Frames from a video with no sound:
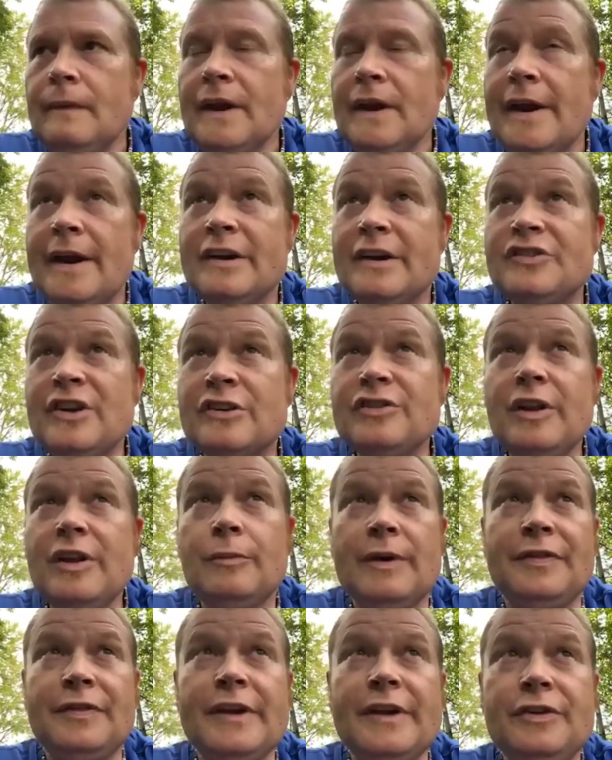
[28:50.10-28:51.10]
And essentially
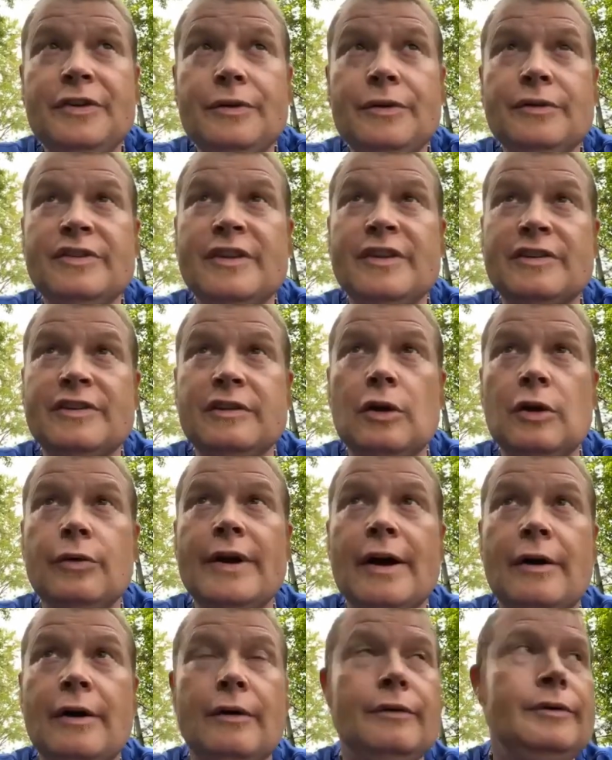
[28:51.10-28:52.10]
what they do is they slow
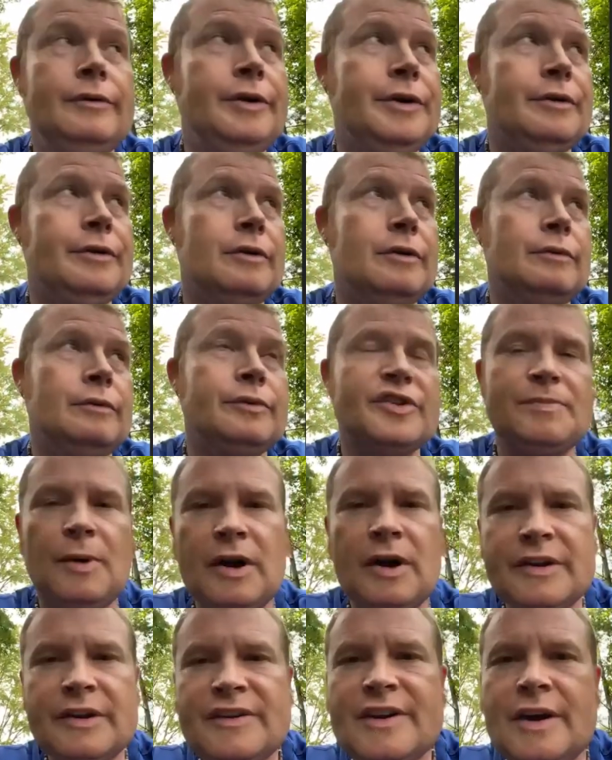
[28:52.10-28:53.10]
down your
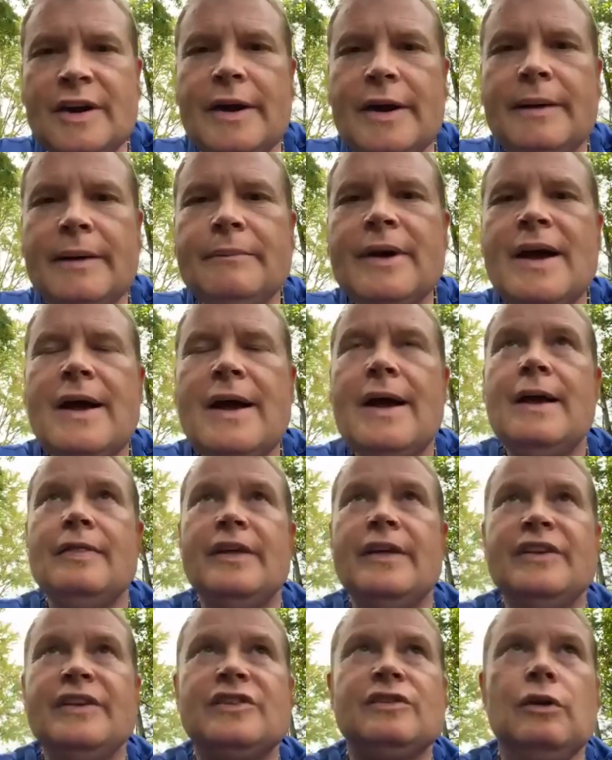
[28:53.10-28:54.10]
response time,
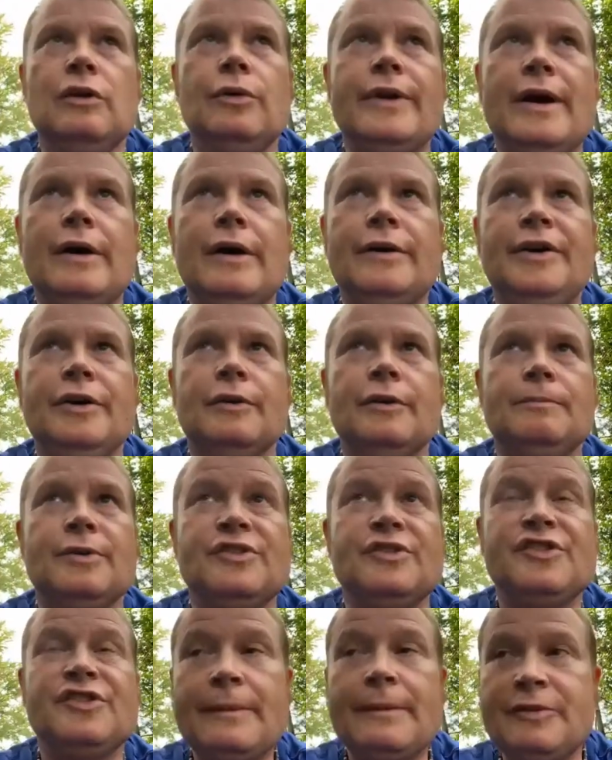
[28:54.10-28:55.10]
they slow down your
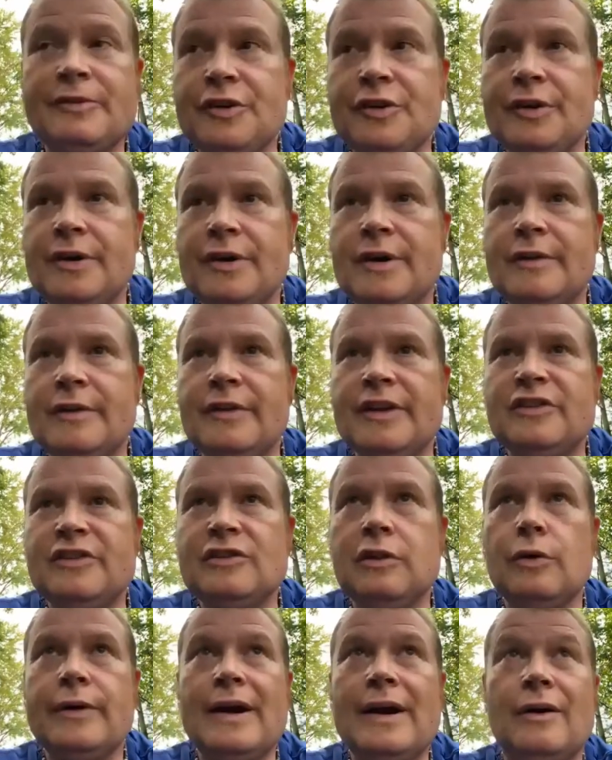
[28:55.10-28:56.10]
perception, they
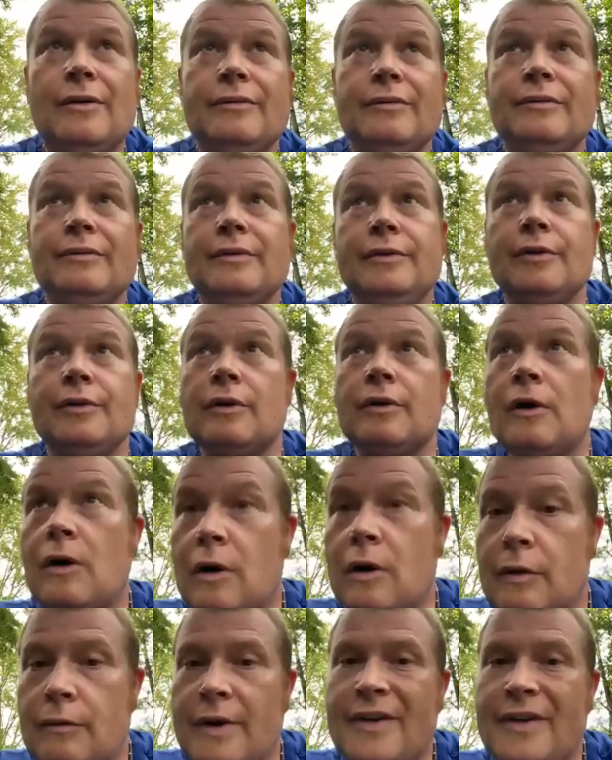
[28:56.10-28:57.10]
slow down your
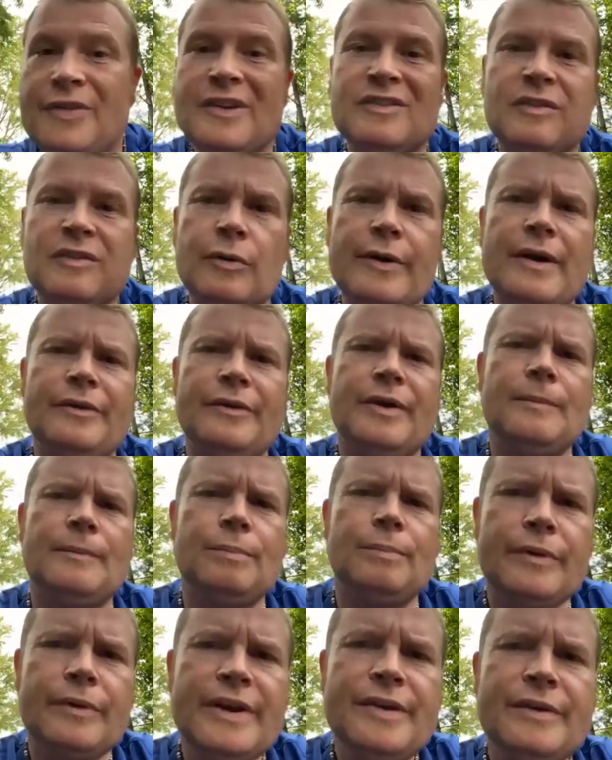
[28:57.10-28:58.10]
heart rate, they slow down your
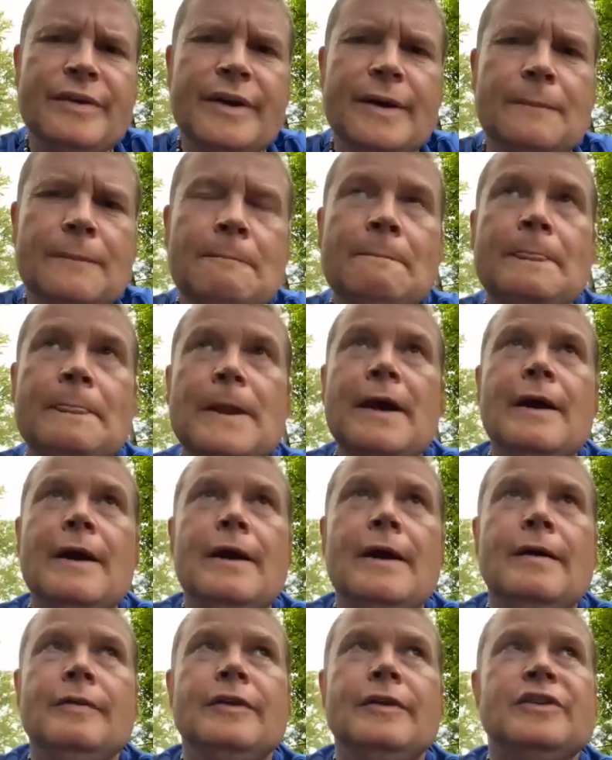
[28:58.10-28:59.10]
breathing,
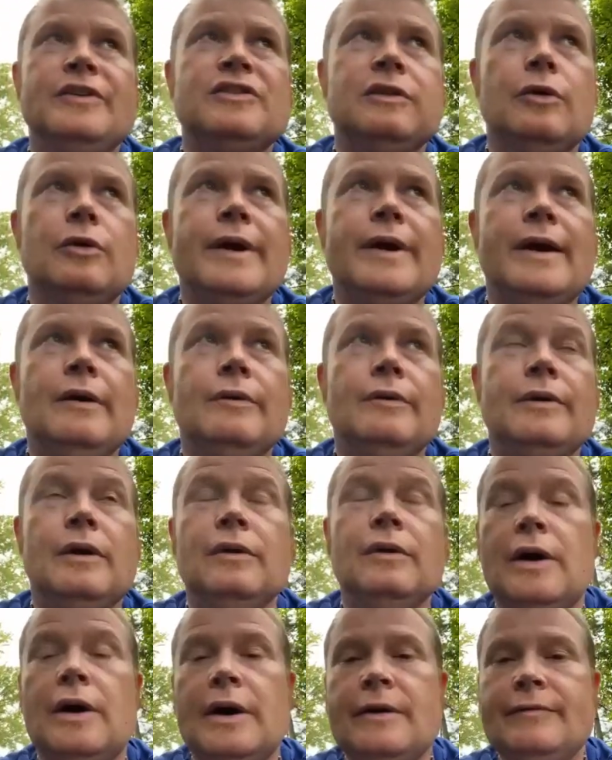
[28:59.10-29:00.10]
they slow down a
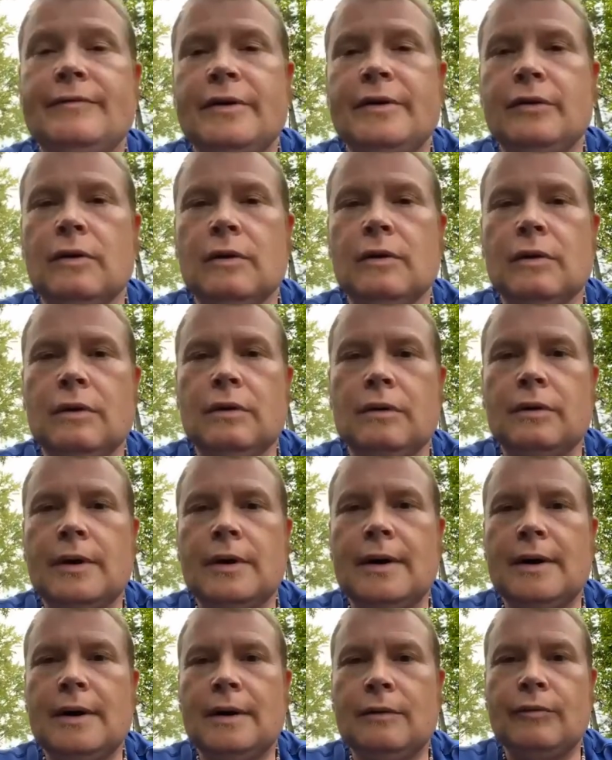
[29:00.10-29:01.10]
lot of your
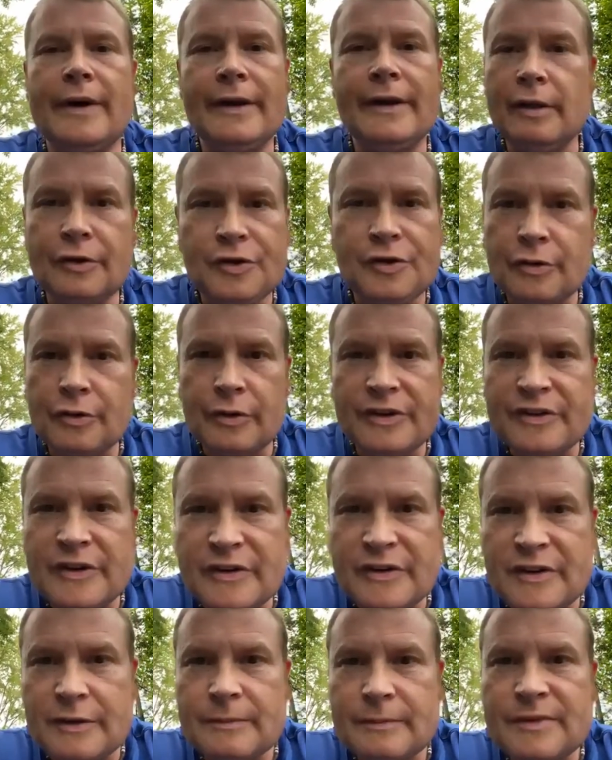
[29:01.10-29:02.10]
regulatory
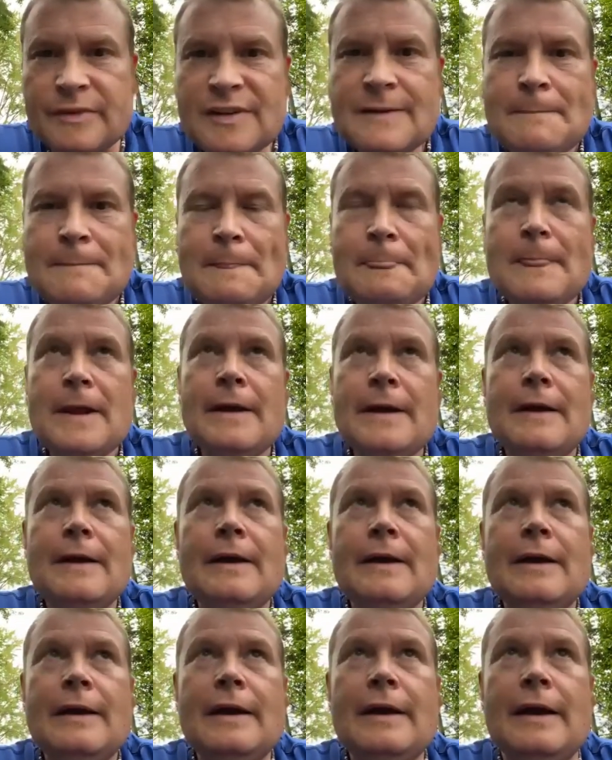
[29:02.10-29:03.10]
systems.
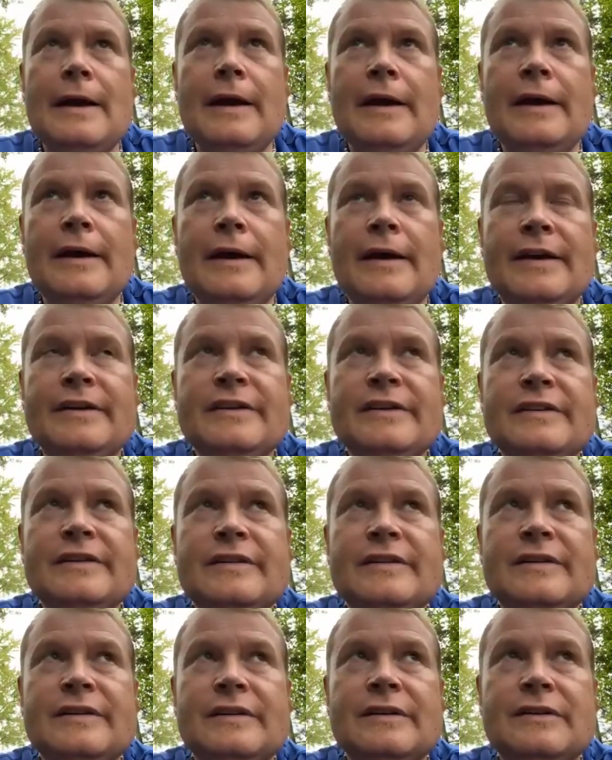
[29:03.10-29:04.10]
And
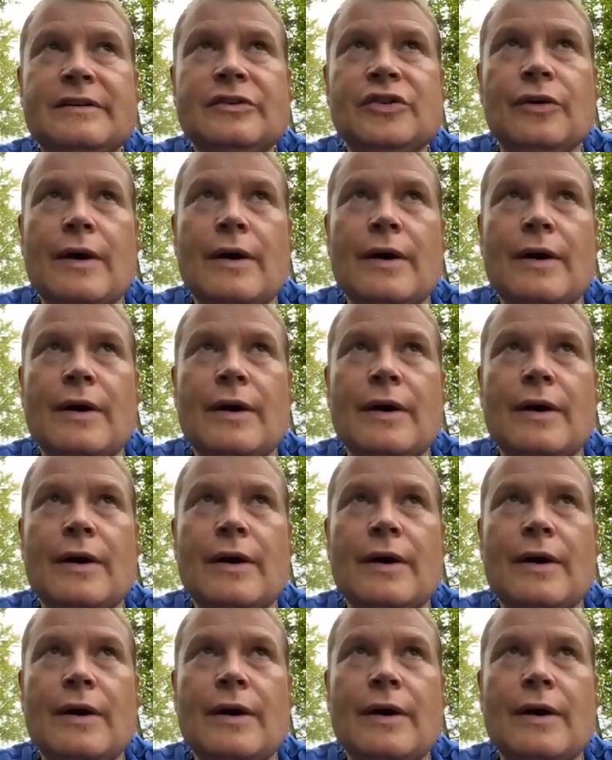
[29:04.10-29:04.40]
so